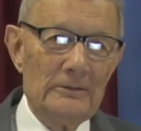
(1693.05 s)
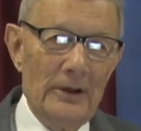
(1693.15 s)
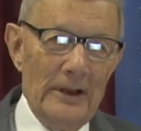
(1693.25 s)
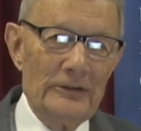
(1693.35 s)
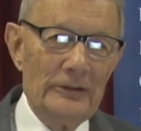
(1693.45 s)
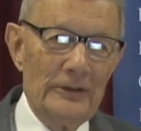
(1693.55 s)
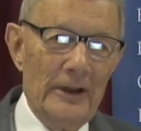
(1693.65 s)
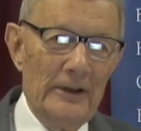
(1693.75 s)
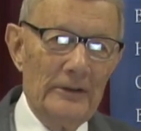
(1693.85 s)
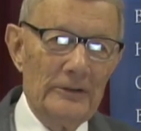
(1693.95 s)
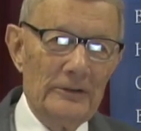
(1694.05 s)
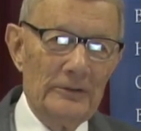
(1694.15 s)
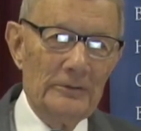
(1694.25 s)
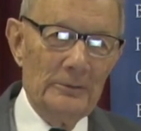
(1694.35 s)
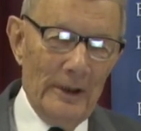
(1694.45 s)

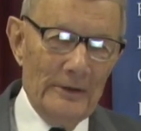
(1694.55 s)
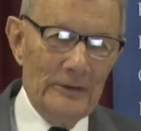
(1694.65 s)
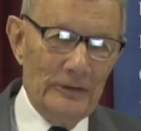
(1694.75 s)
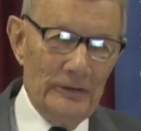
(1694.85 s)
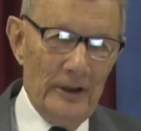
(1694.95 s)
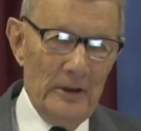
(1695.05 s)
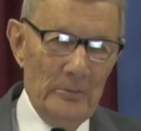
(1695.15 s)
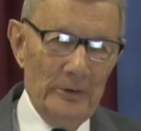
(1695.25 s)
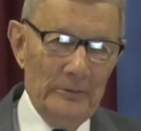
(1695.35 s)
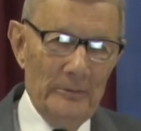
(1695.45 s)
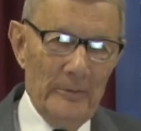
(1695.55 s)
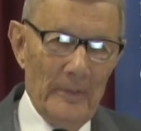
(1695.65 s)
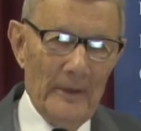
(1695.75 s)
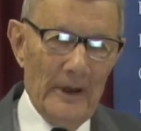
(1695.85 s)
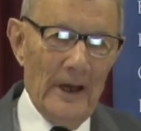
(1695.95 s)
translators went to sleep
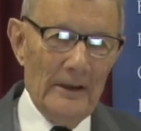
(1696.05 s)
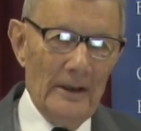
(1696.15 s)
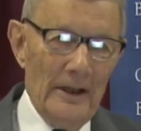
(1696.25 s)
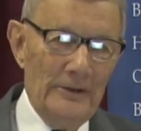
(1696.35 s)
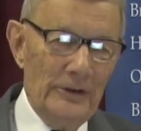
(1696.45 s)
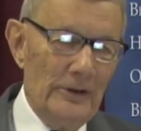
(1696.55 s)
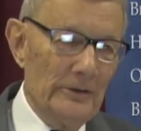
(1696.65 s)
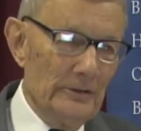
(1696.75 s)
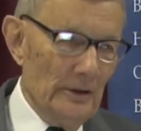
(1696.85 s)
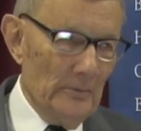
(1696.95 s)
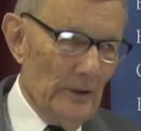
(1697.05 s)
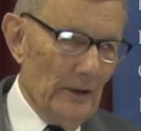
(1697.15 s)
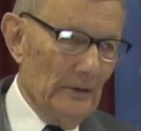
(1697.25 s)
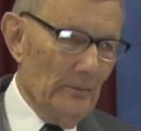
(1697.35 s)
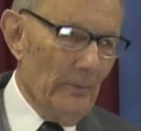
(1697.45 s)
got lazy or
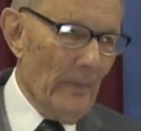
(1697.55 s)
something.